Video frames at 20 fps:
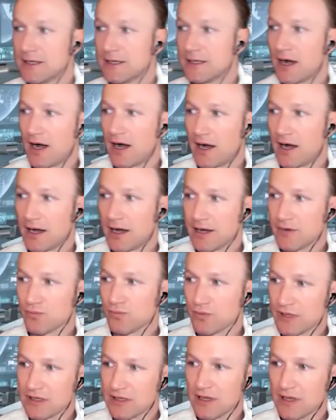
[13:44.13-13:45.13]
I
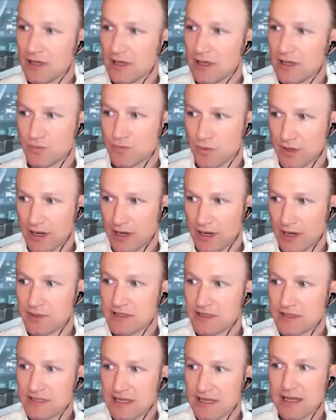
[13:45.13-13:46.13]
realized what I
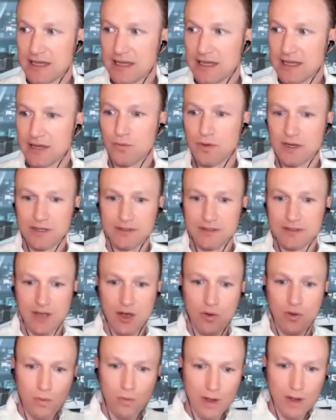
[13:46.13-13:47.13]
was seeing was
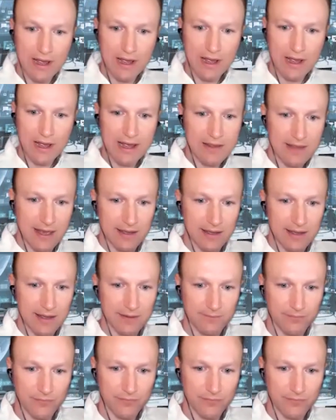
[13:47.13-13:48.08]
a way that